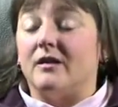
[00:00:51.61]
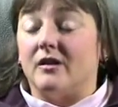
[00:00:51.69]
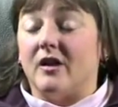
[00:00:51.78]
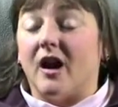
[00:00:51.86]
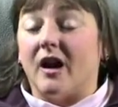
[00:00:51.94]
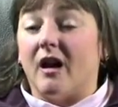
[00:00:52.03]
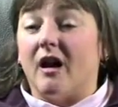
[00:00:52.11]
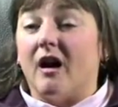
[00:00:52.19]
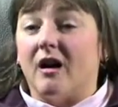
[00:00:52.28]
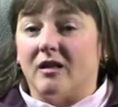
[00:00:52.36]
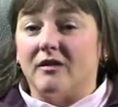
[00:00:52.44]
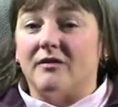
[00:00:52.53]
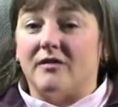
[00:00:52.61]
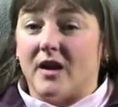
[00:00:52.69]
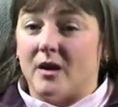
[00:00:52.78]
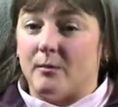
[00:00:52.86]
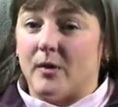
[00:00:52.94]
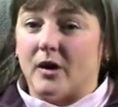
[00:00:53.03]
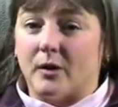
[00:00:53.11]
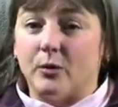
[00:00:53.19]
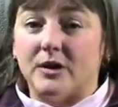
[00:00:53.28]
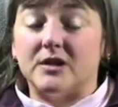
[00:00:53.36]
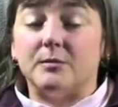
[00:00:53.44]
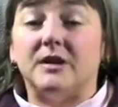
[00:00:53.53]
Not all of them are
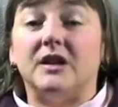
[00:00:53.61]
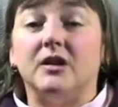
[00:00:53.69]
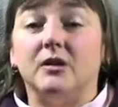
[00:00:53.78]
going to be